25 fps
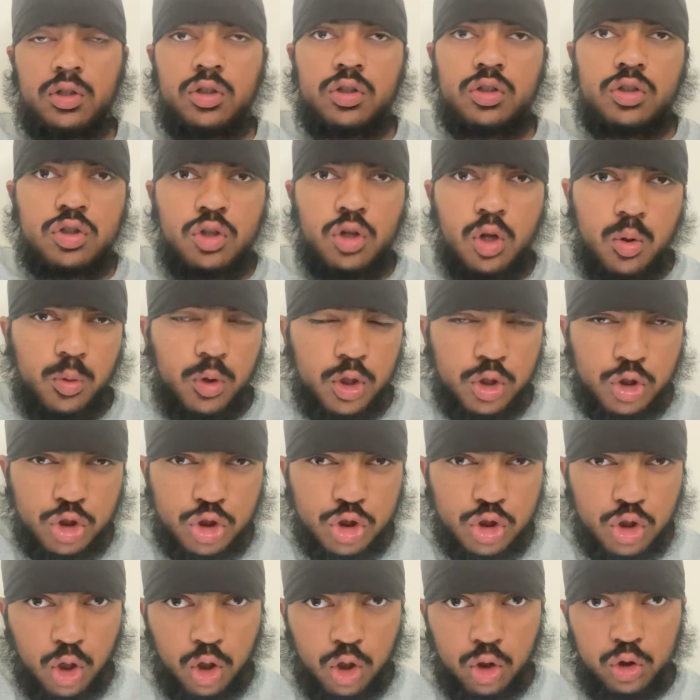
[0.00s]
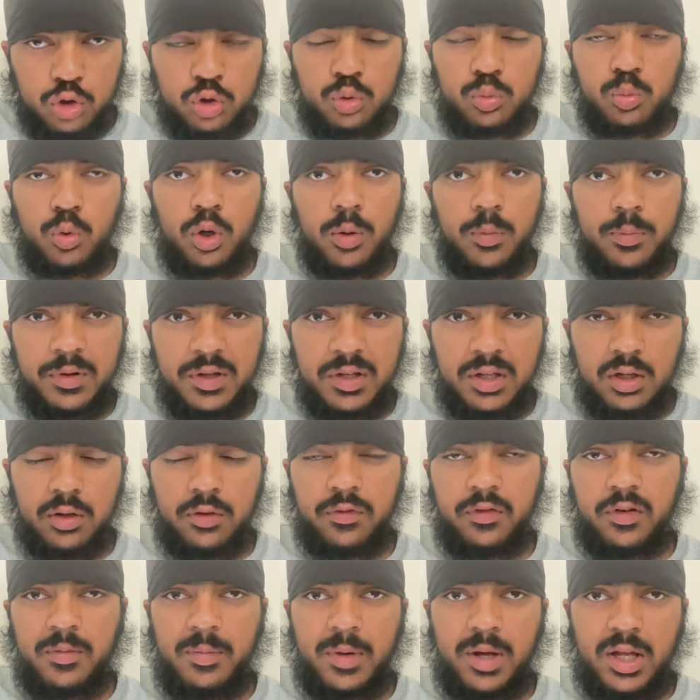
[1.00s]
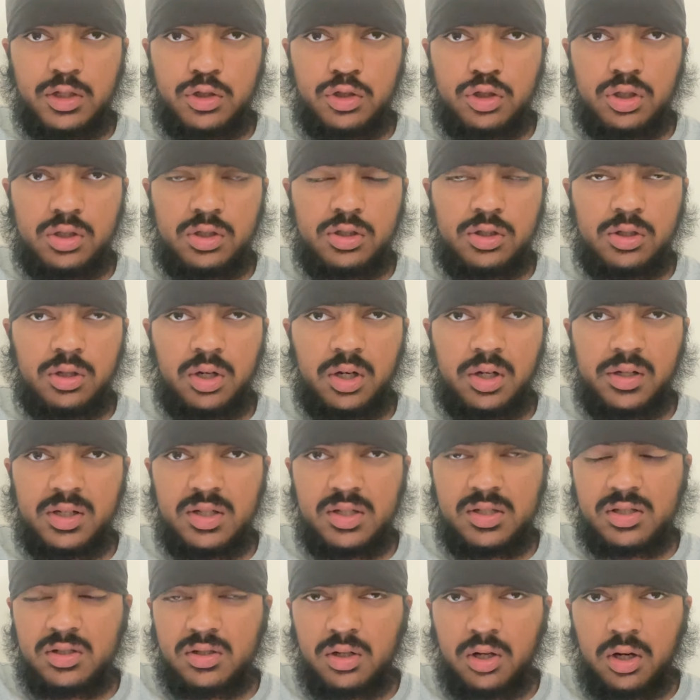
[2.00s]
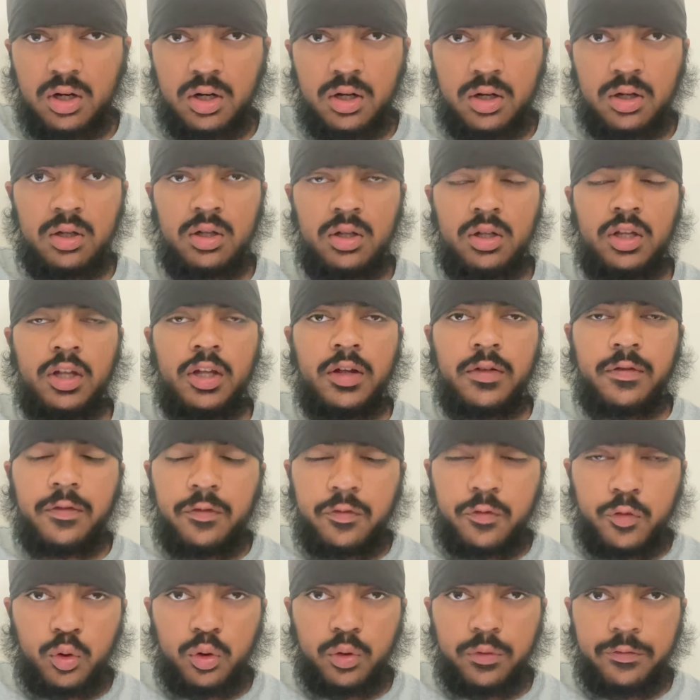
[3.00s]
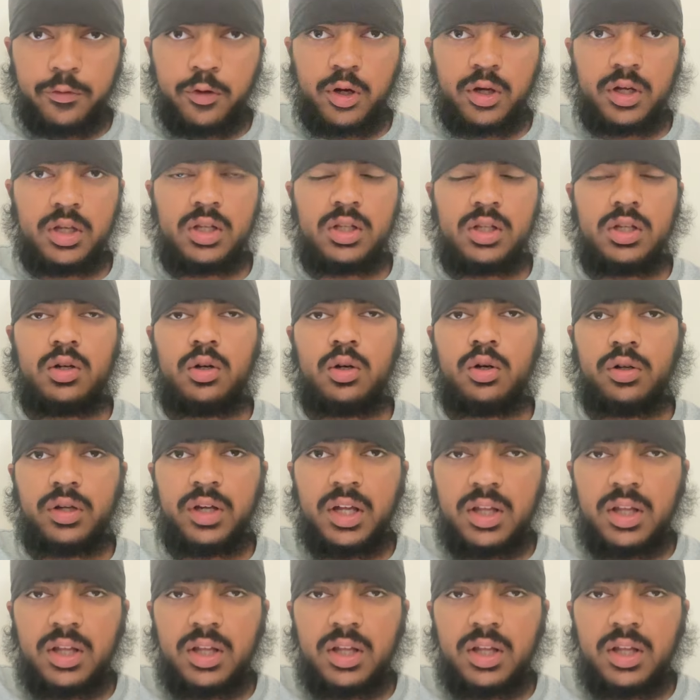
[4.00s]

So a shock swap deal for Manchester United star for Frenkie de Jong.